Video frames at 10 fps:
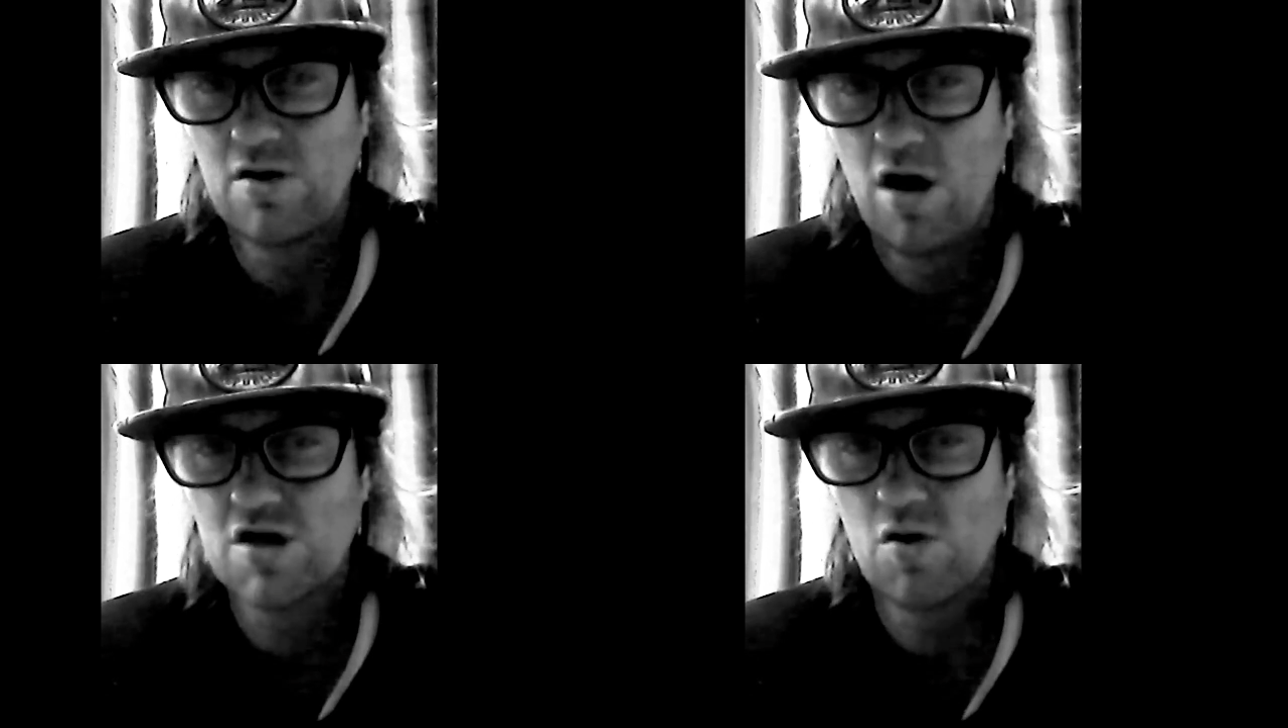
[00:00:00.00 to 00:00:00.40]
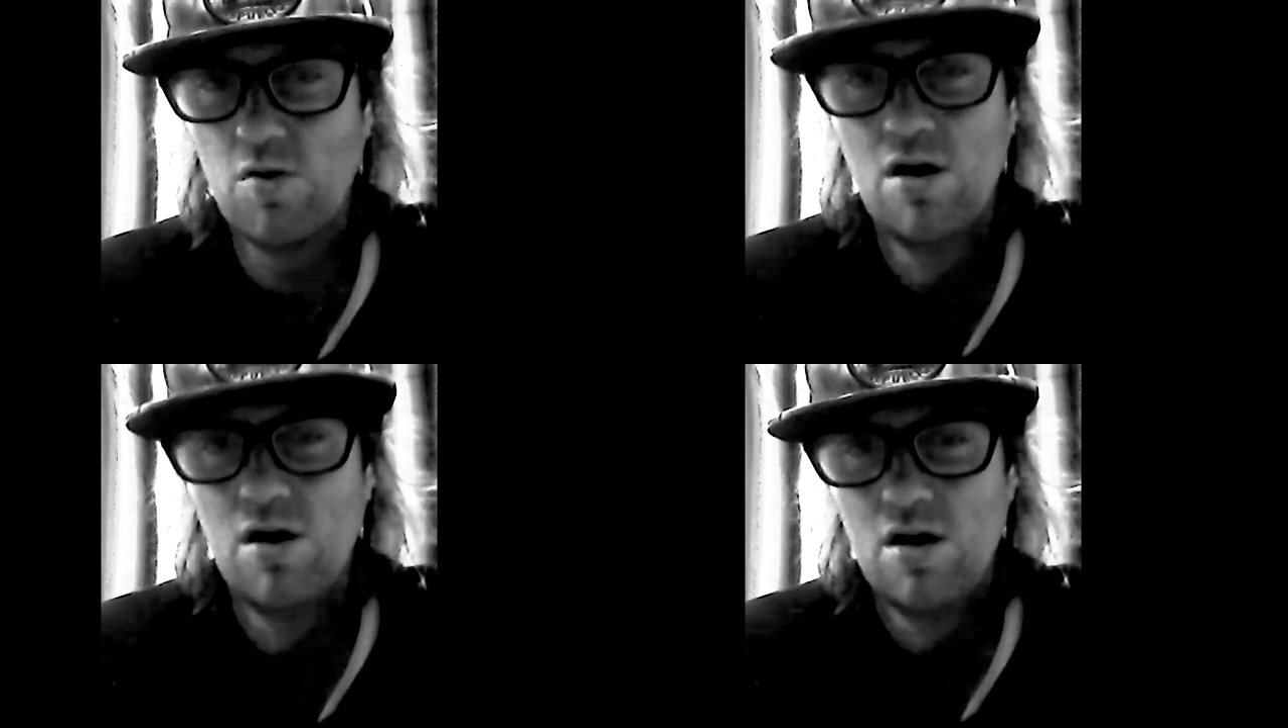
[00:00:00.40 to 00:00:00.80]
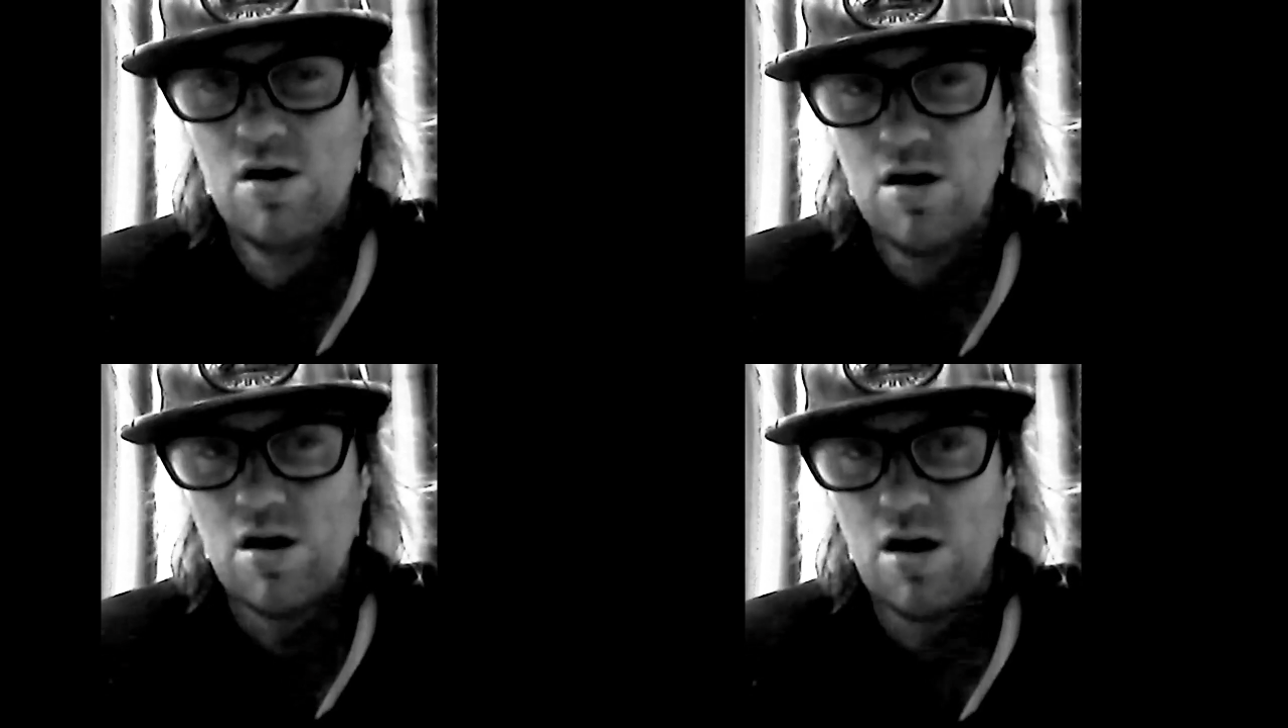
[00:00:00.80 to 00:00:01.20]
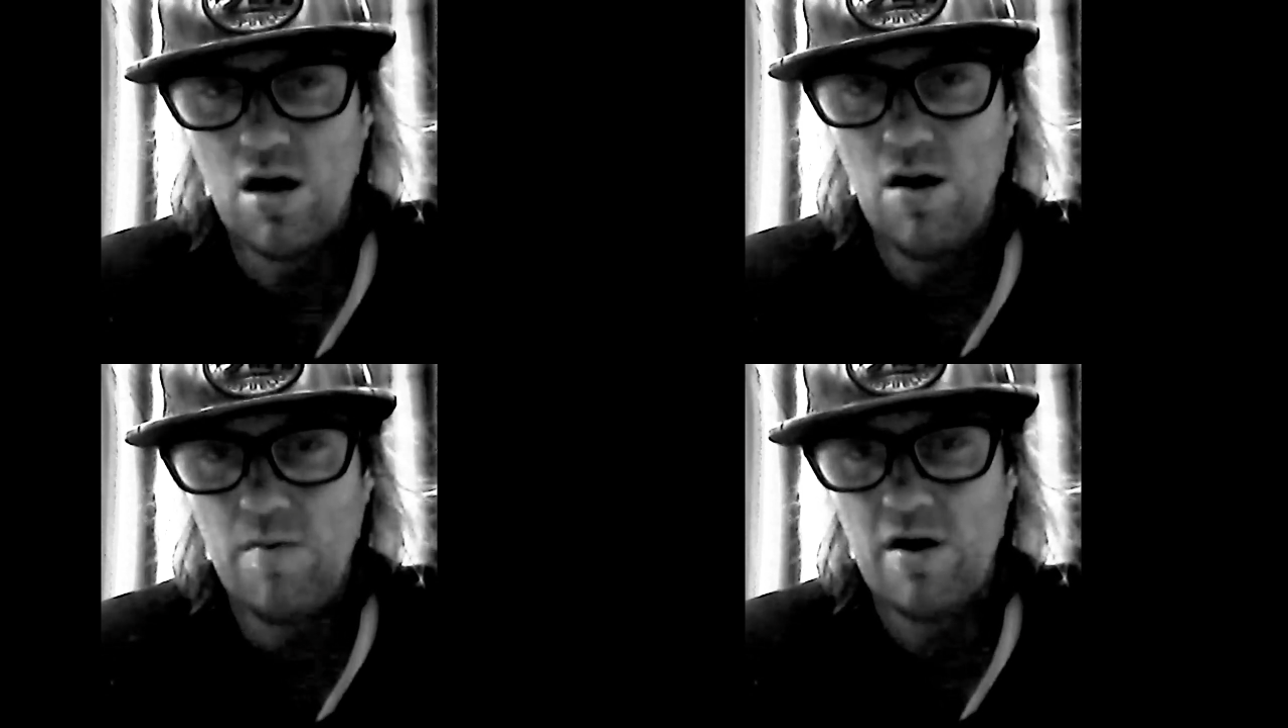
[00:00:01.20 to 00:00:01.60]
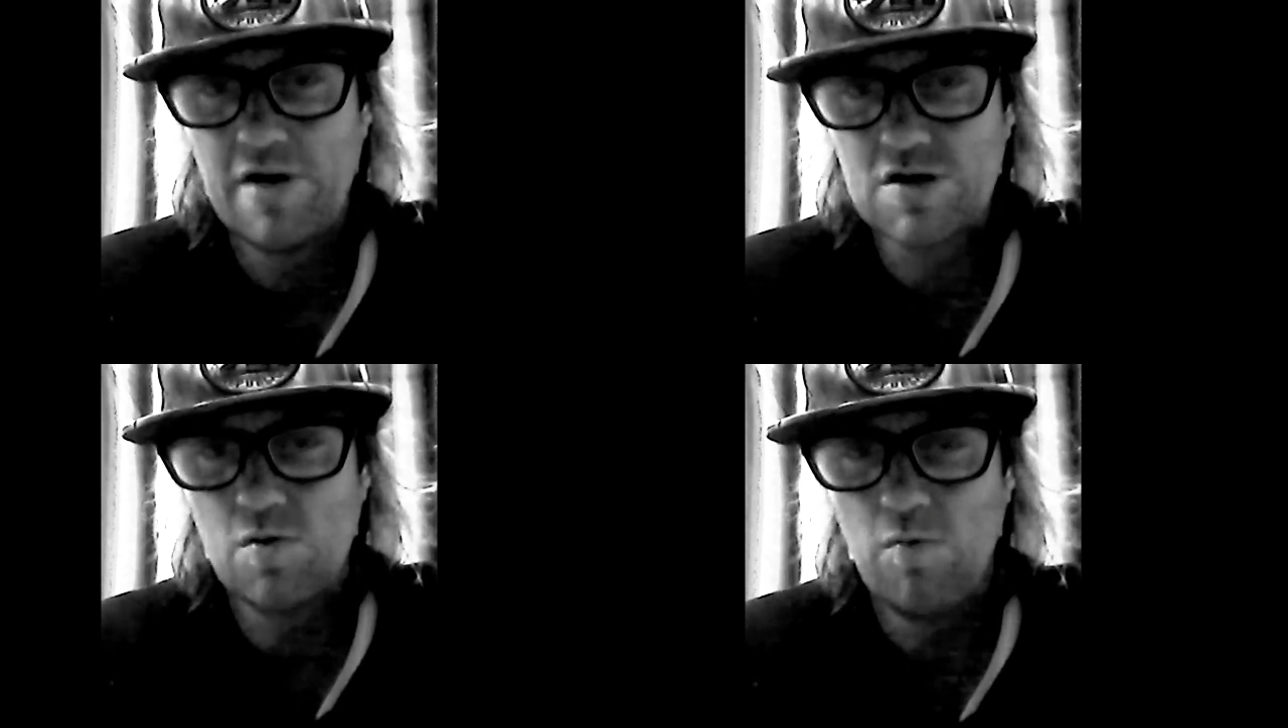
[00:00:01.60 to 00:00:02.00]
logical.
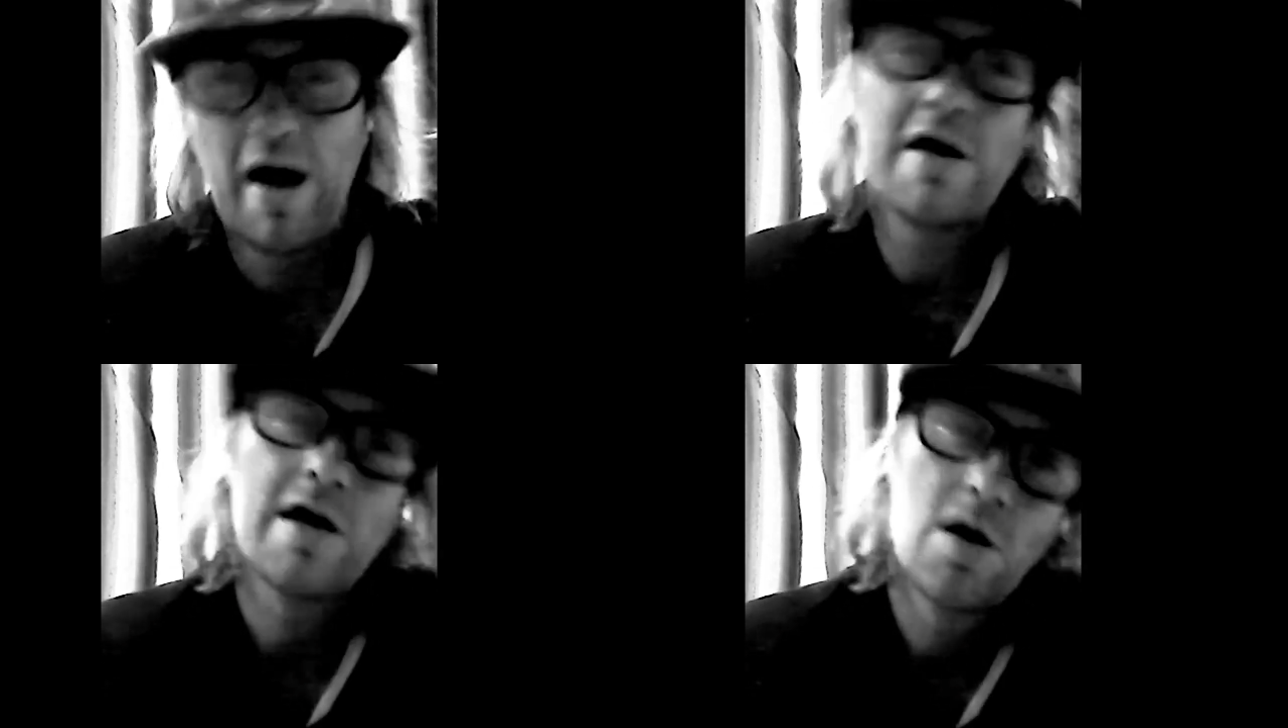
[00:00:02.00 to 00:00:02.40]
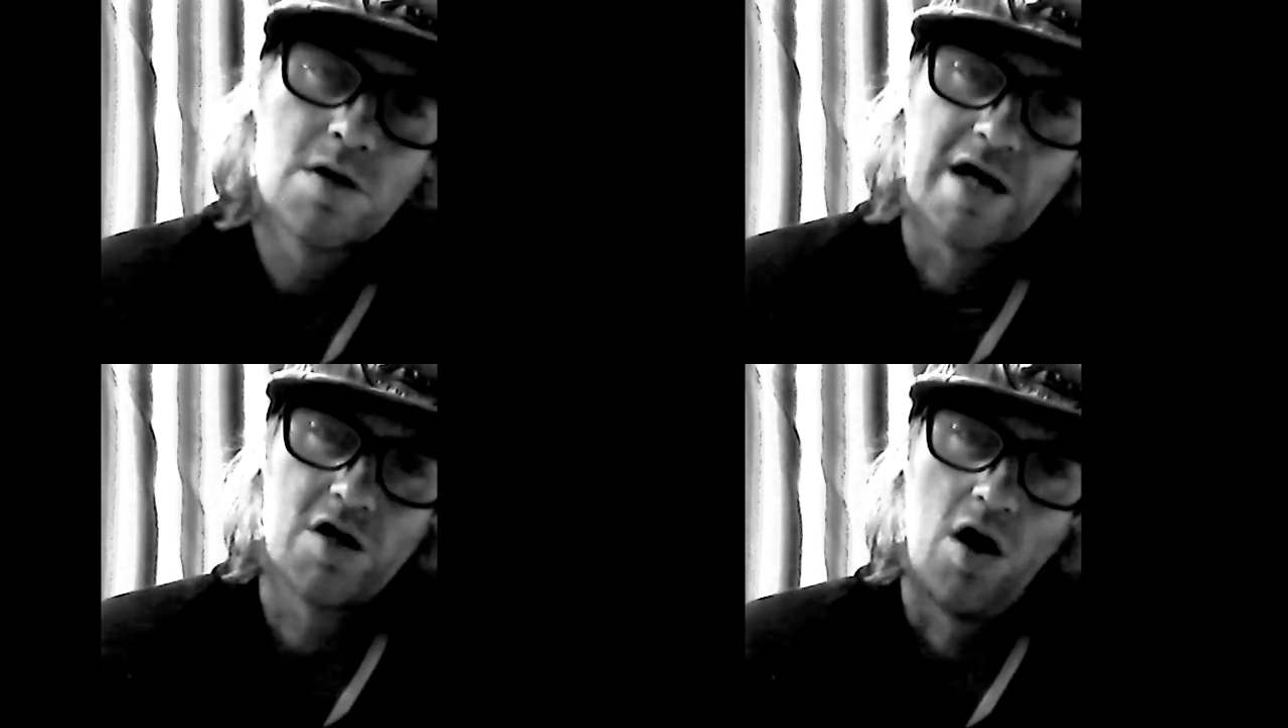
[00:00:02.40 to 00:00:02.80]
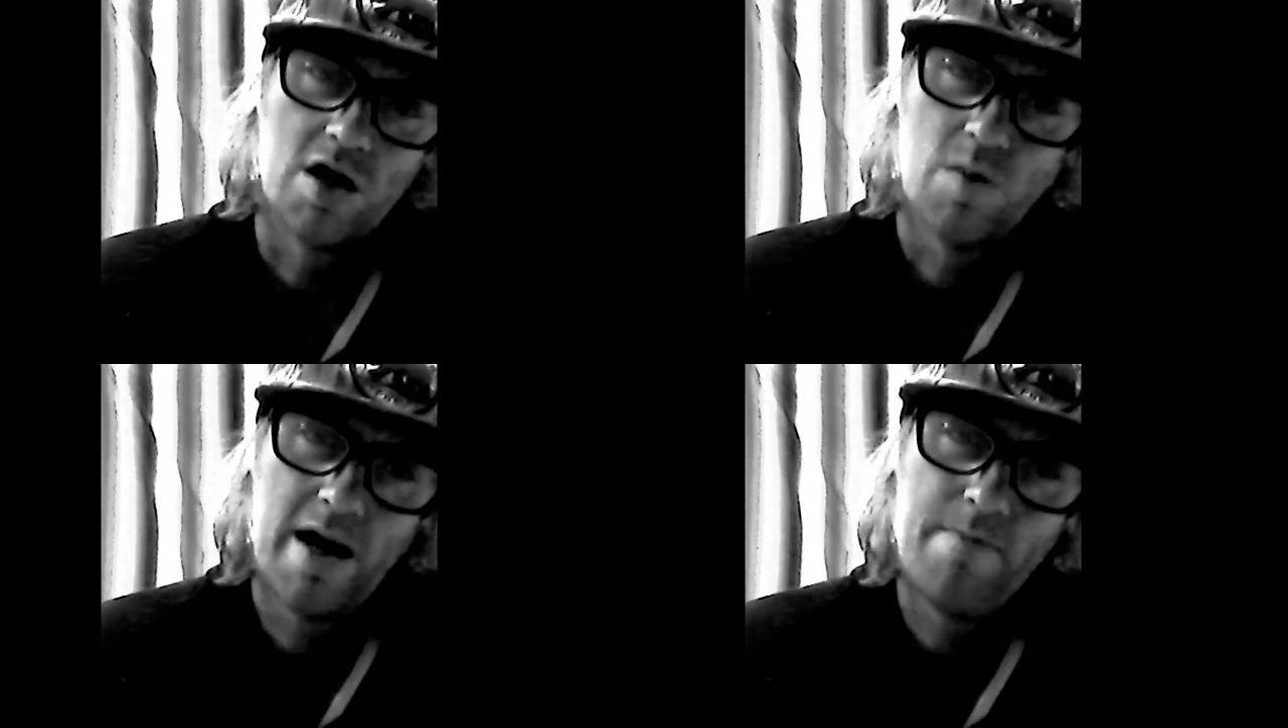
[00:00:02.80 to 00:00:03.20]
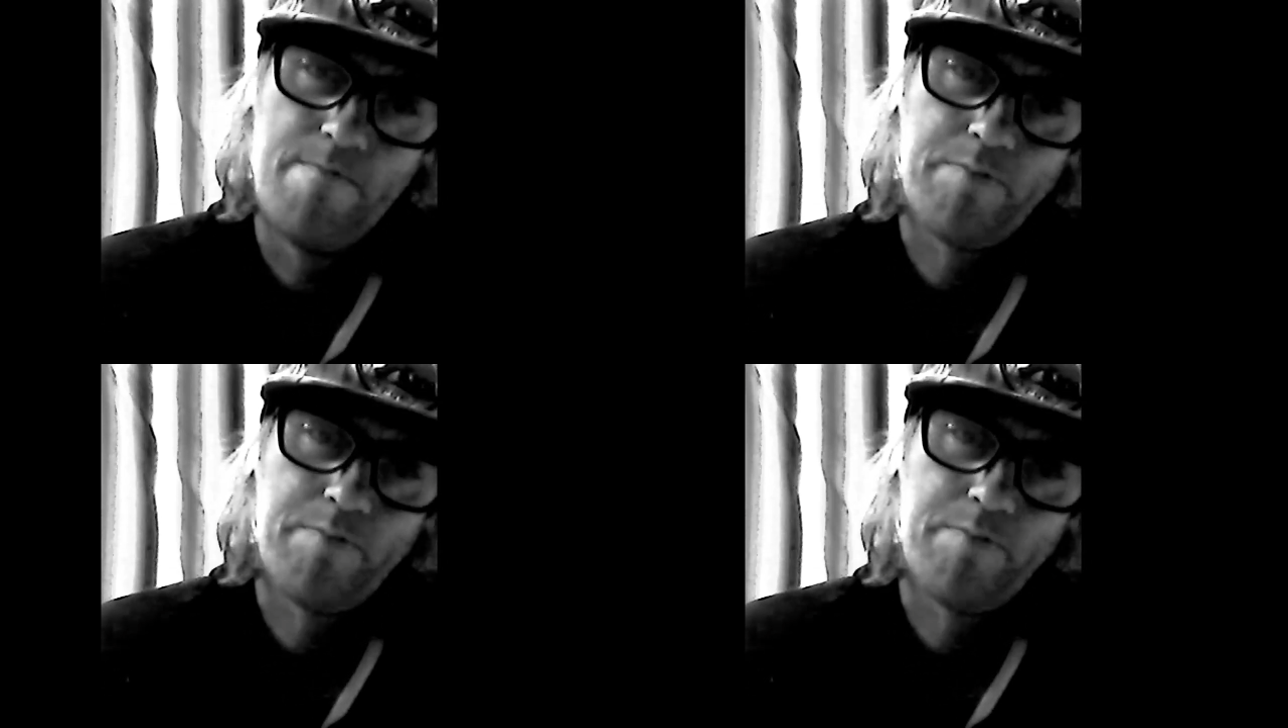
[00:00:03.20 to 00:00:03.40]
That's I think humans like dogs, right?